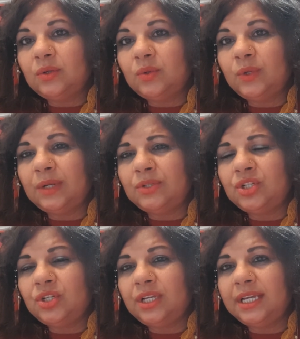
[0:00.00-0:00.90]
when I was
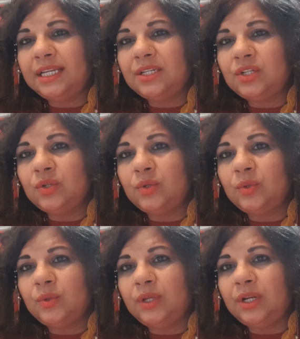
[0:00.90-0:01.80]
tuning
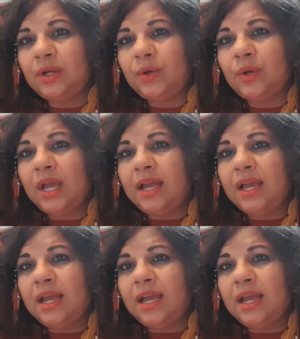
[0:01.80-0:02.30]
into, you know,